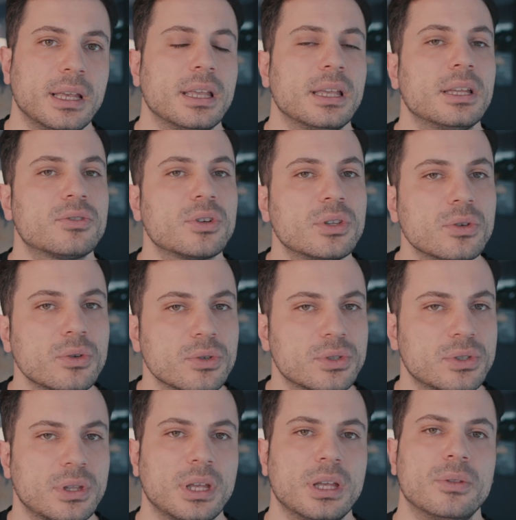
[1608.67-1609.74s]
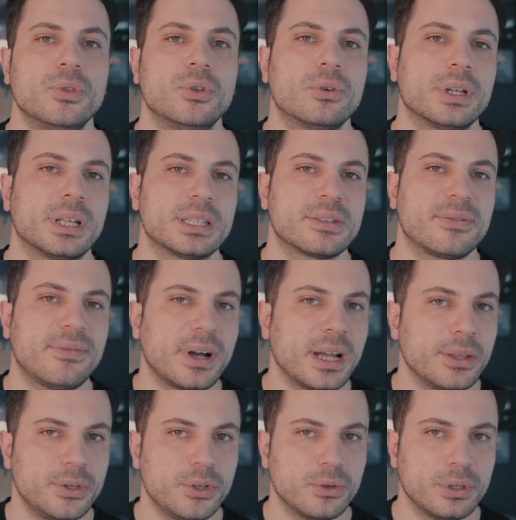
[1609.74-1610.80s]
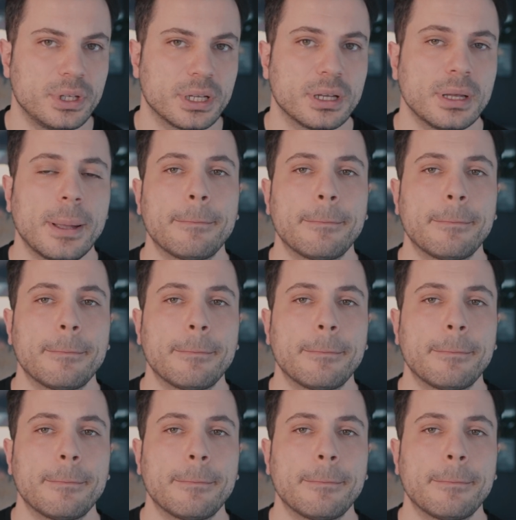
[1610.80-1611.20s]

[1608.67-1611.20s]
introduced during its fine-tuning,